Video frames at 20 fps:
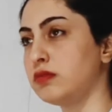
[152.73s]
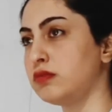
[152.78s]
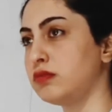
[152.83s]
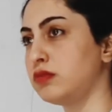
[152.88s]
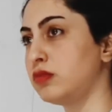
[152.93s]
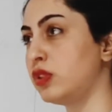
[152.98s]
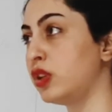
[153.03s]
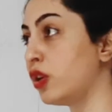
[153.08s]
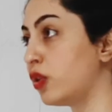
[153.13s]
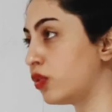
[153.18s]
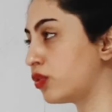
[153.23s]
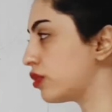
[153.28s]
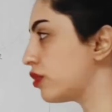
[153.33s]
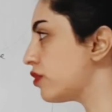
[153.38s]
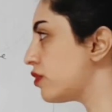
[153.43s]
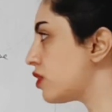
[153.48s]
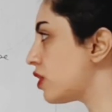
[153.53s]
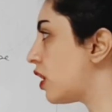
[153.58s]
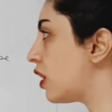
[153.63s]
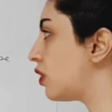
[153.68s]

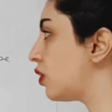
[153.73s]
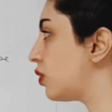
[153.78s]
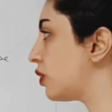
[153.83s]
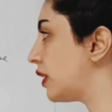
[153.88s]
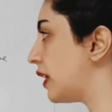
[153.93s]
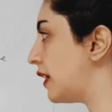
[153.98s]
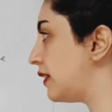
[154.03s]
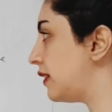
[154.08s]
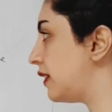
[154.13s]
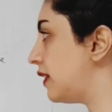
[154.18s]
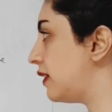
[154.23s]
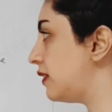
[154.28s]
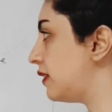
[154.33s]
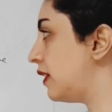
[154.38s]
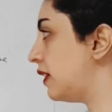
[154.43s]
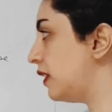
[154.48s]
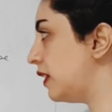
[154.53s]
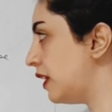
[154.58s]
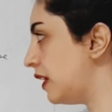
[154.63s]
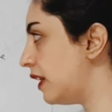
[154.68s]
neurons are located
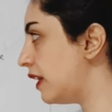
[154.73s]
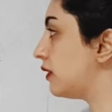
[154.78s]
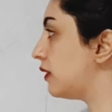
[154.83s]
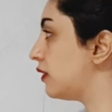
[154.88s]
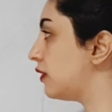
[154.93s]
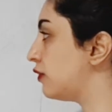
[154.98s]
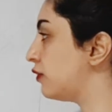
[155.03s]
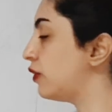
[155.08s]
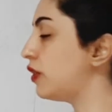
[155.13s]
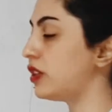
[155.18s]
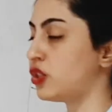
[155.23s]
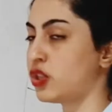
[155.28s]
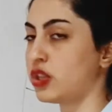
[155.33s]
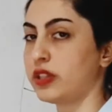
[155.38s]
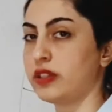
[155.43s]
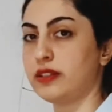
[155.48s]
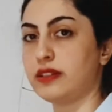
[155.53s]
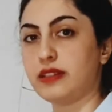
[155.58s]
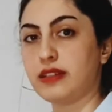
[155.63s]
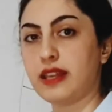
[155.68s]
in here, which
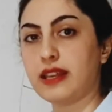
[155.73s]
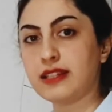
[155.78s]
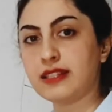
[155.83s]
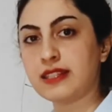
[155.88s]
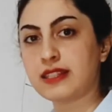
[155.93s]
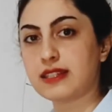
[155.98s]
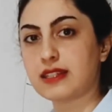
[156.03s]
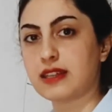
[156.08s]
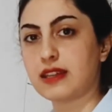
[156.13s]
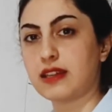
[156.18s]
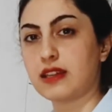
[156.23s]
in the next